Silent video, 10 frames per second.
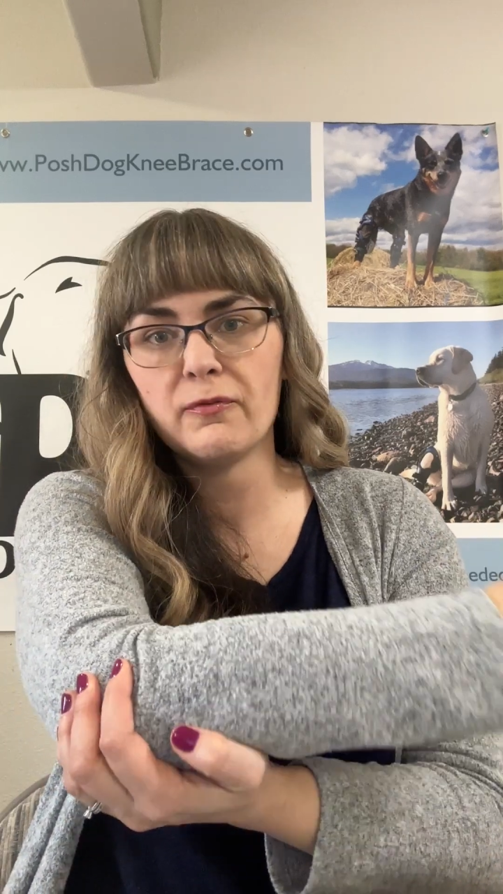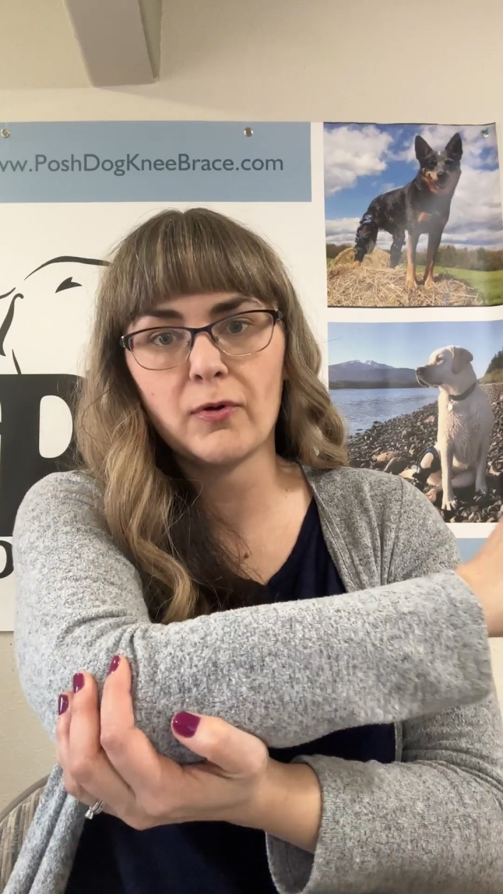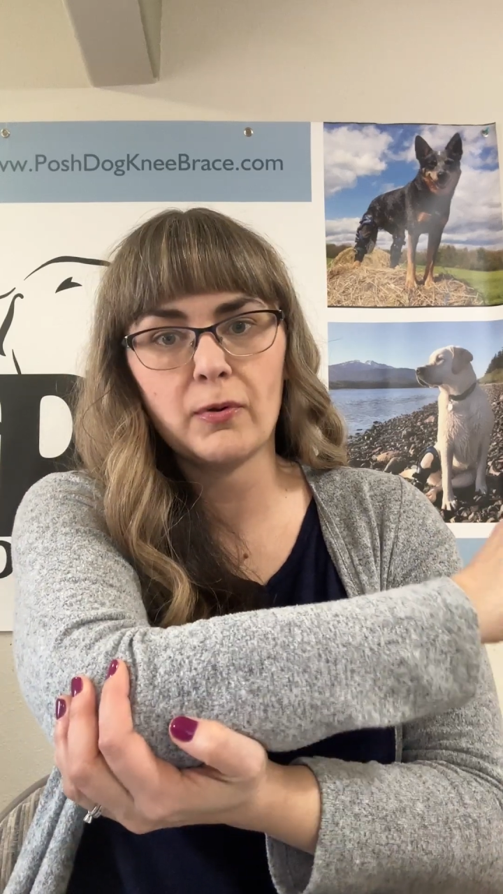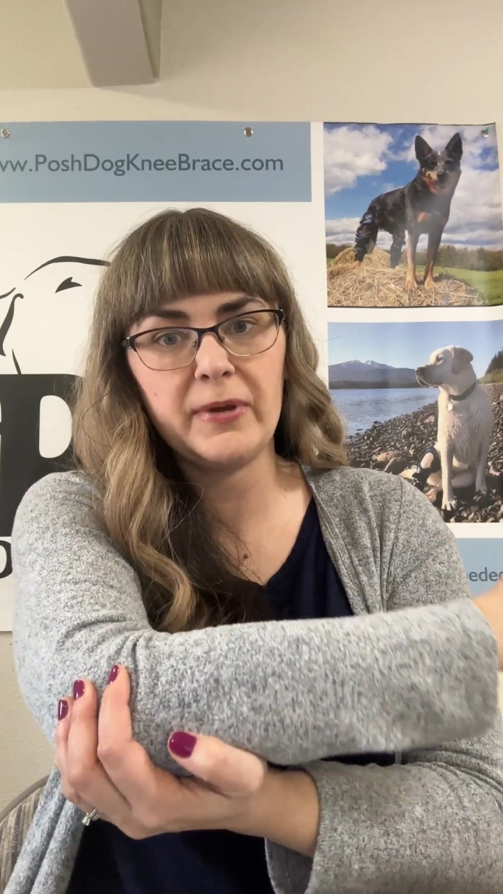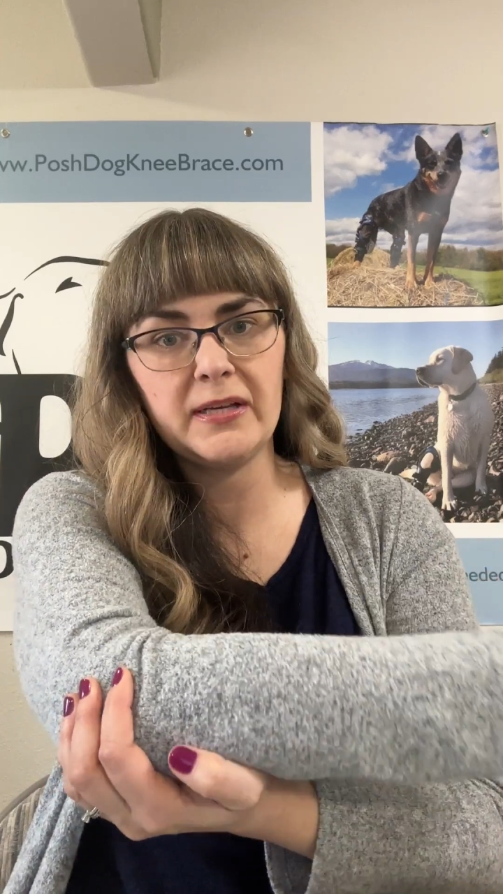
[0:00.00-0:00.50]

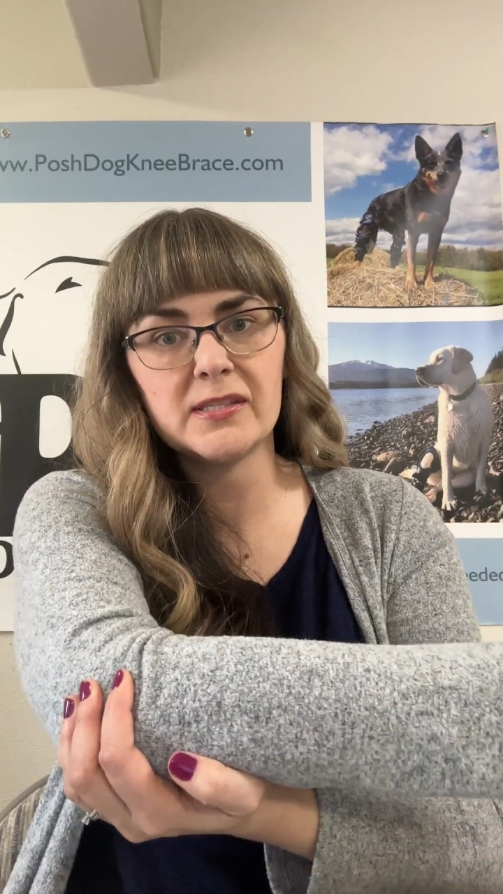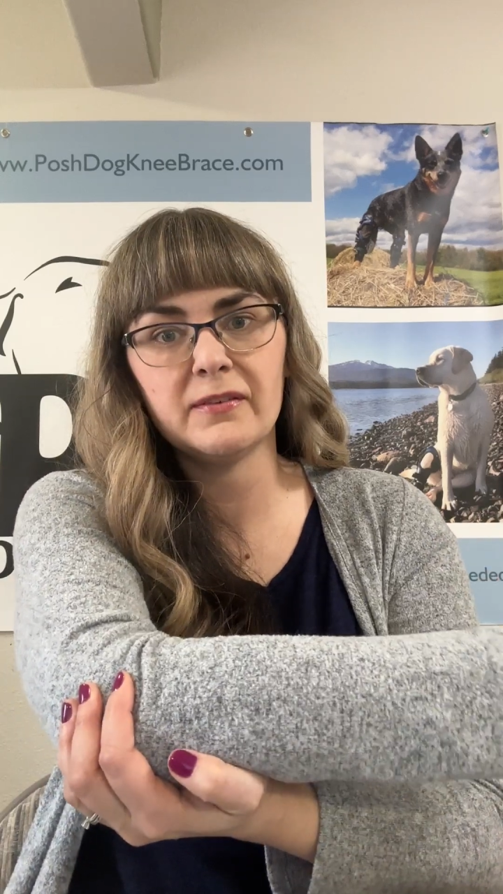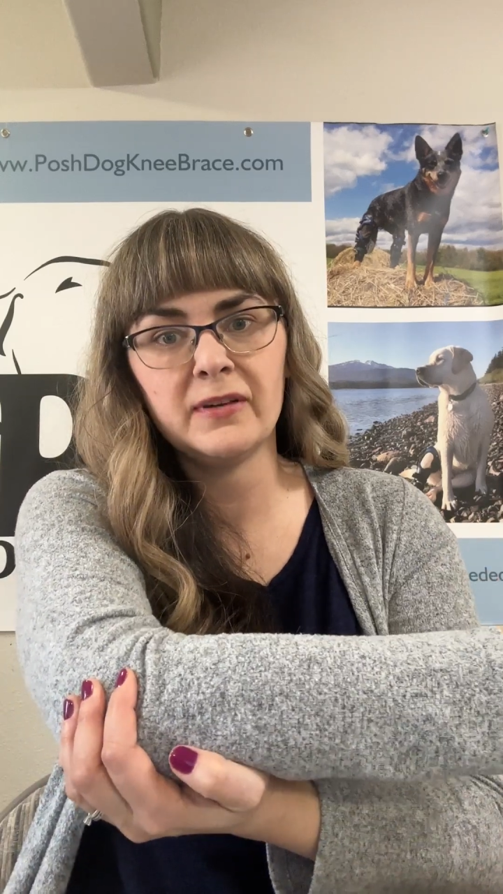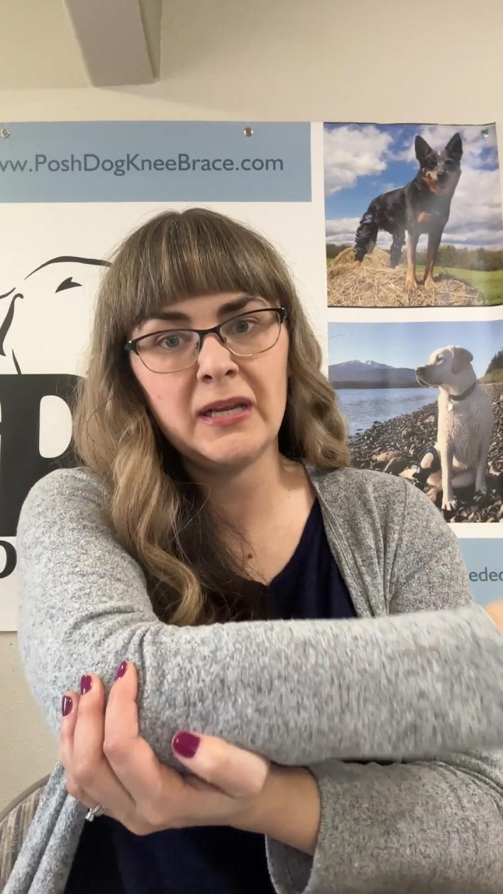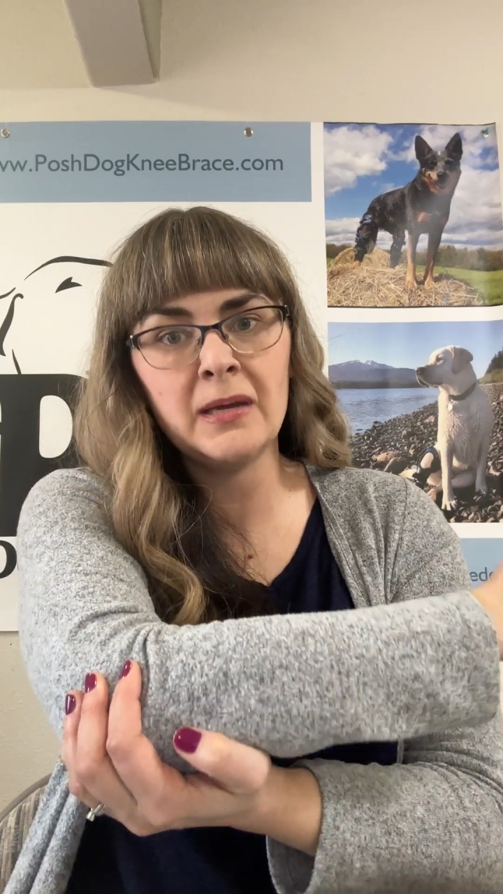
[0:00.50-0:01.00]
4 weeks
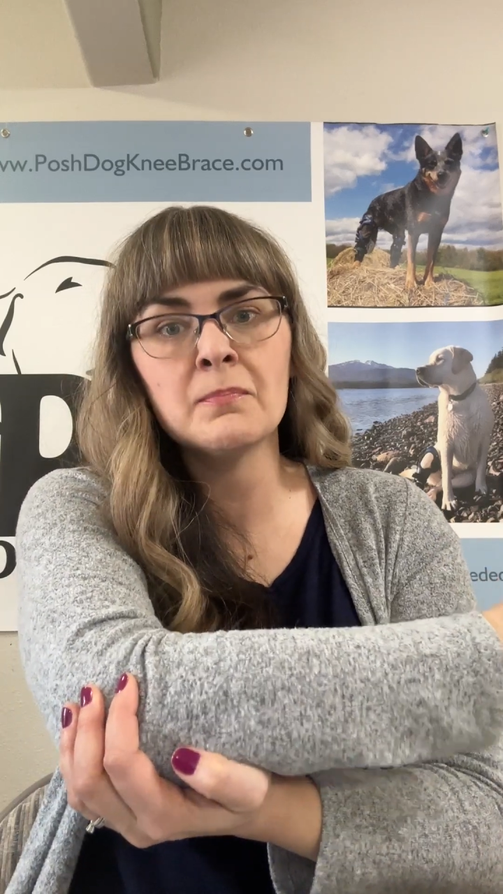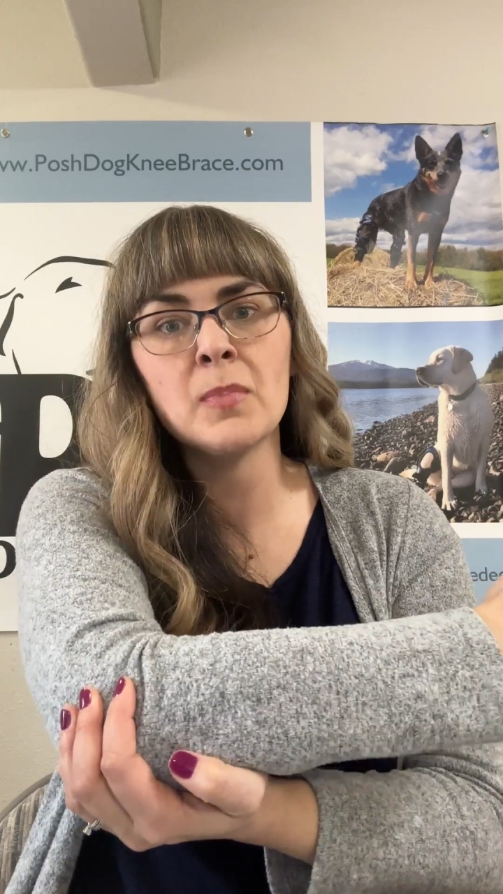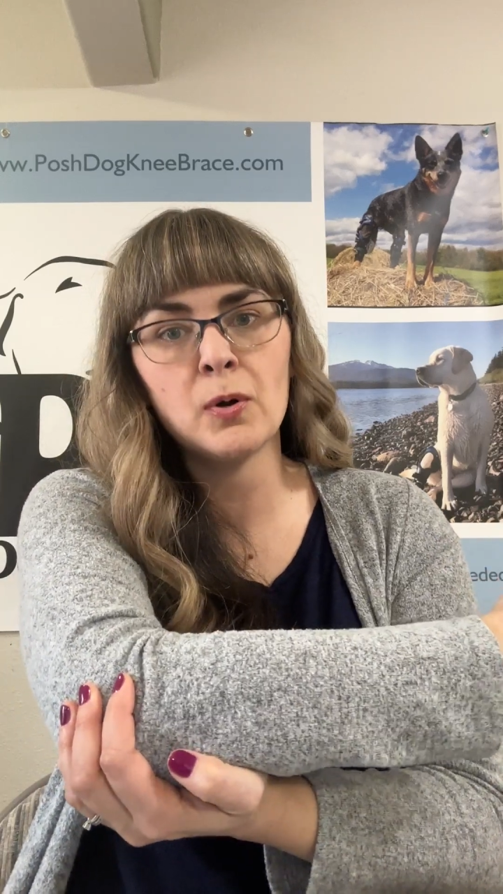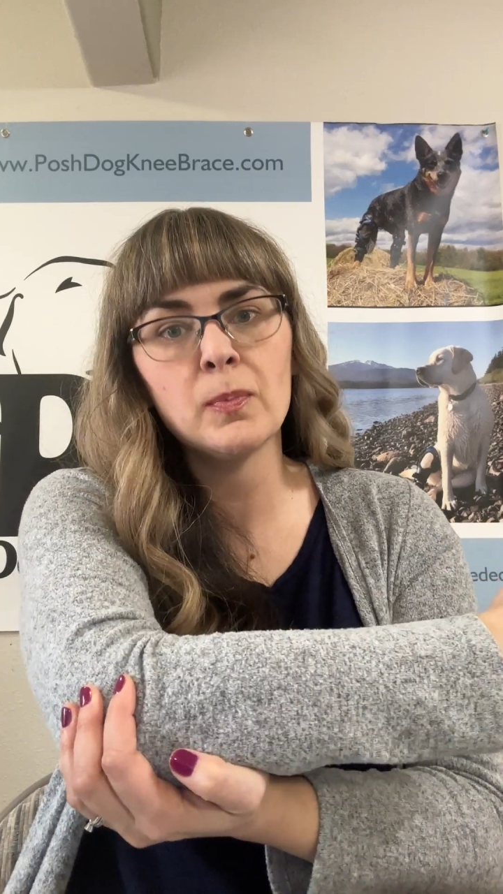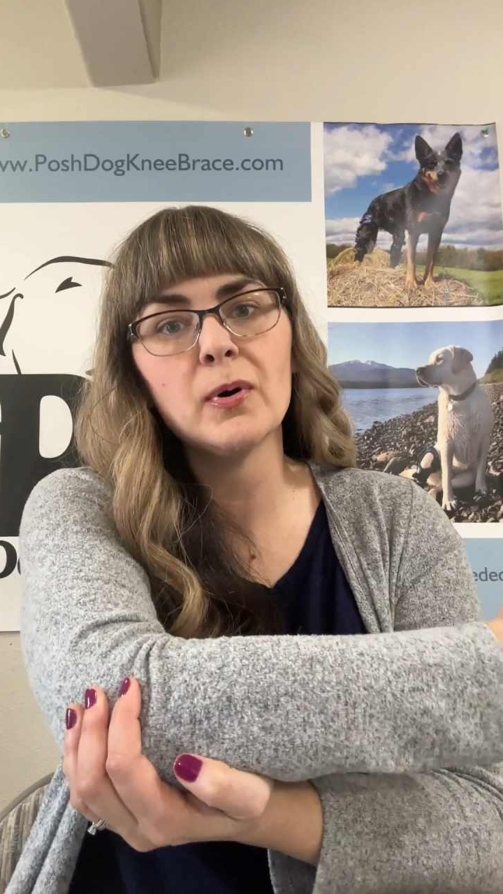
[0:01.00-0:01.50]
of an
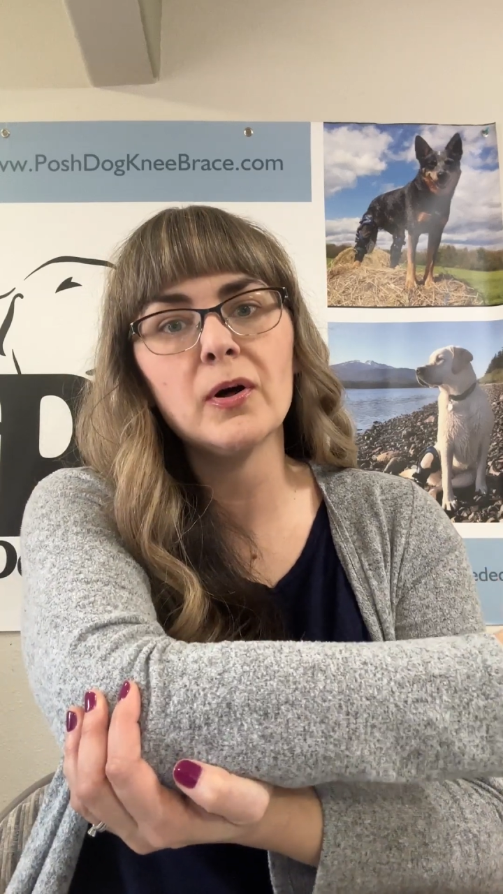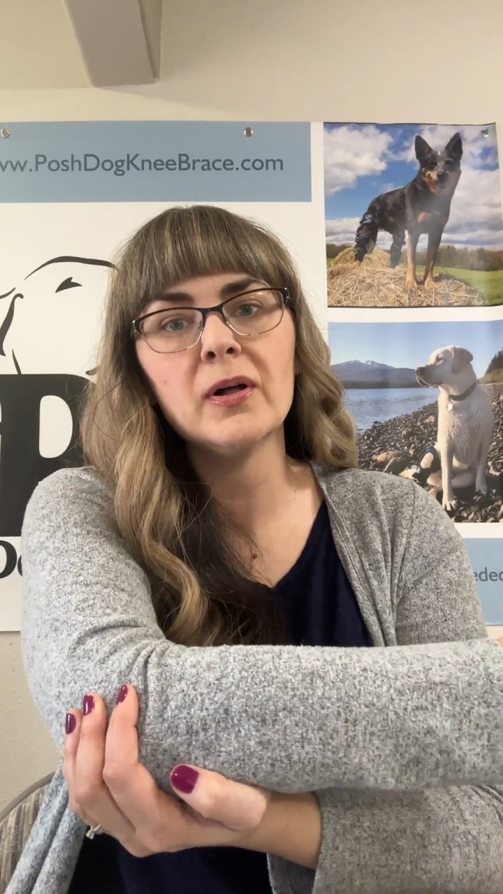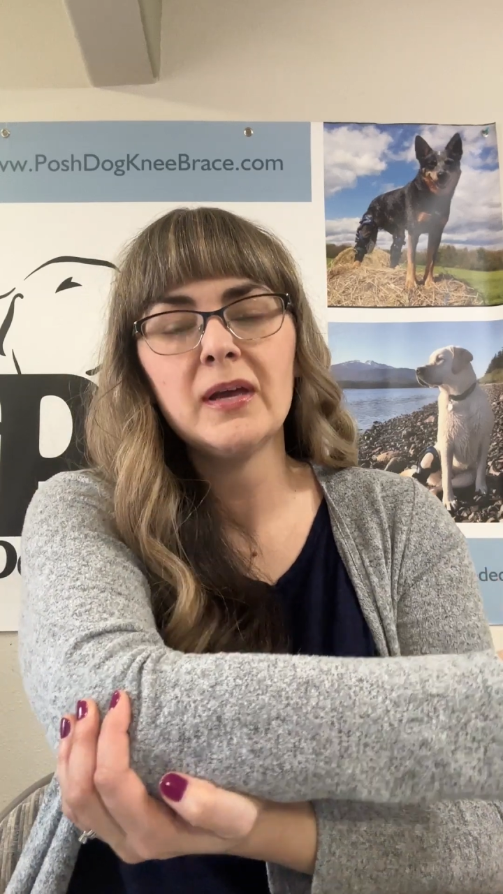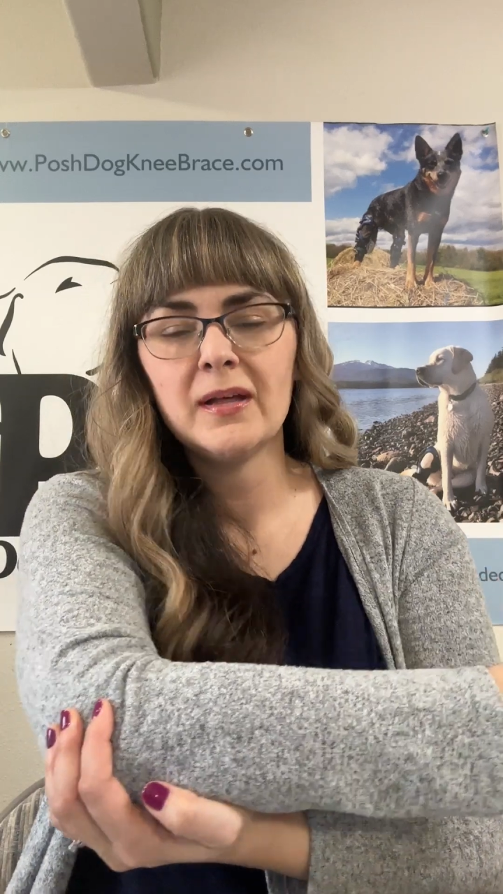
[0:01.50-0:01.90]
immobile